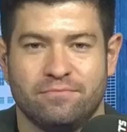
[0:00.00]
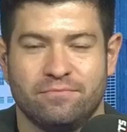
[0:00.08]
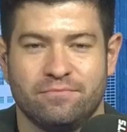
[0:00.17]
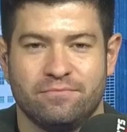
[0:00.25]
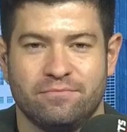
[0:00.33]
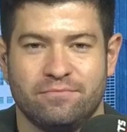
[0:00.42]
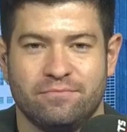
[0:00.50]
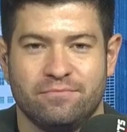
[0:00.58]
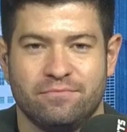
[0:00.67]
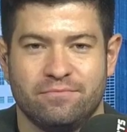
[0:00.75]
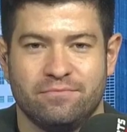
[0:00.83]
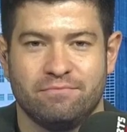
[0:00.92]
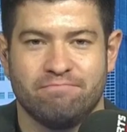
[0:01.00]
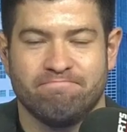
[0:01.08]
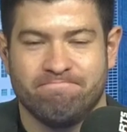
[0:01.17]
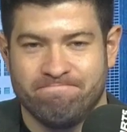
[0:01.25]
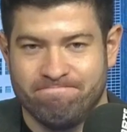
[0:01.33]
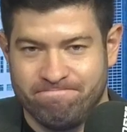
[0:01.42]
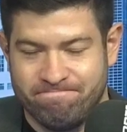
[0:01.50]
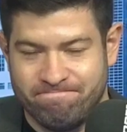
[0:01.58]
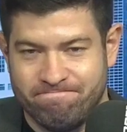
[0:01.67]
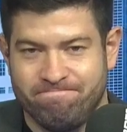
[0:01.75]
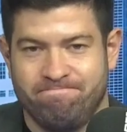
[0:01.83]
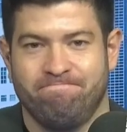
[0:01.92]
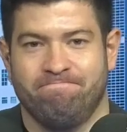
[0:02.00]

[no speech]